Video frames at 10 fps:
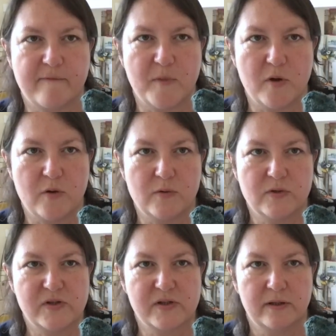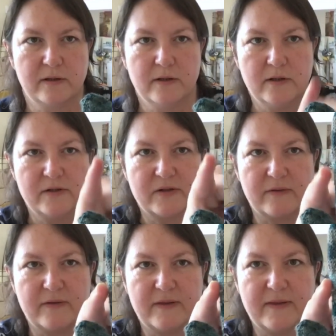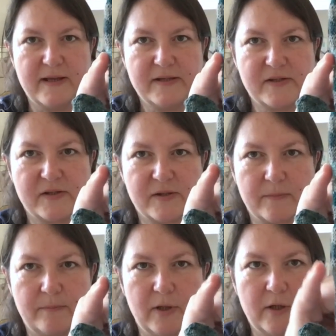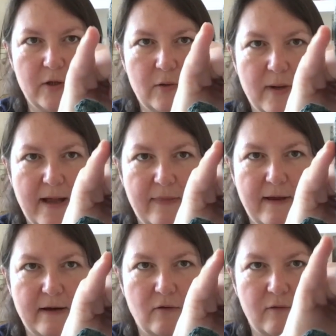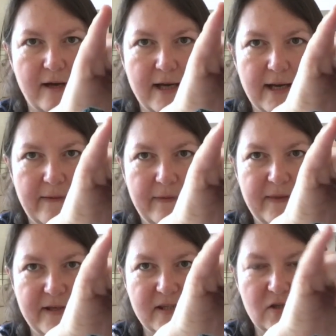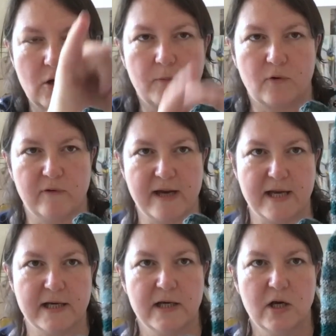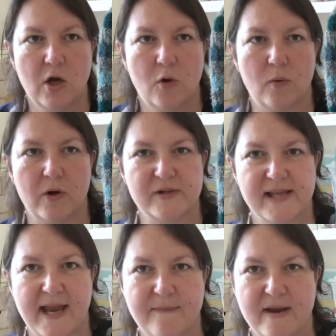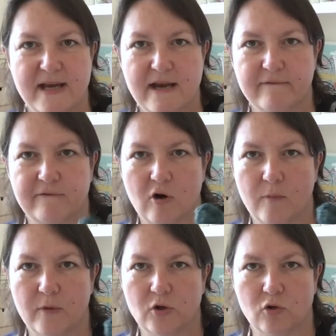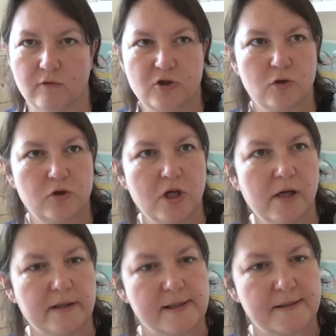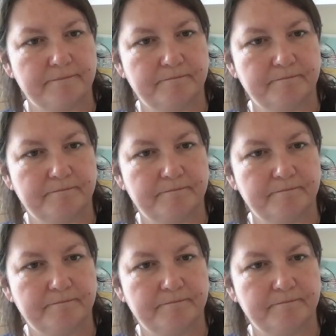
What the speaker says: Moons, so this blue and that green, and this top green was a mini from Nora George Yarns.